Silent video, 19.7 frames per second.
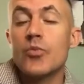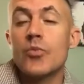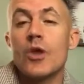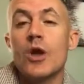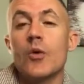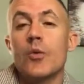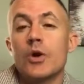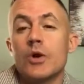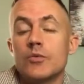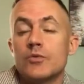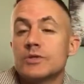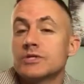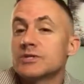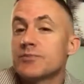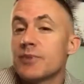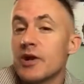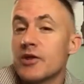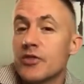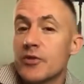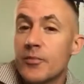I want to
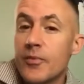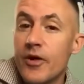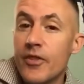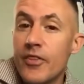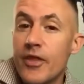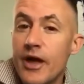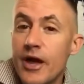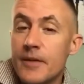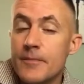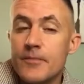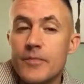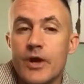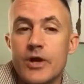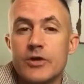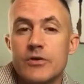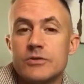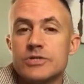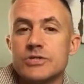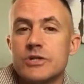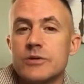respect them on that. I
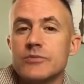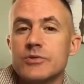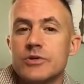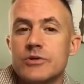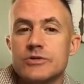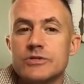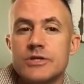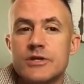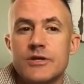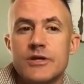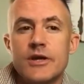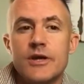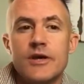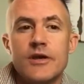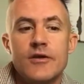know some use it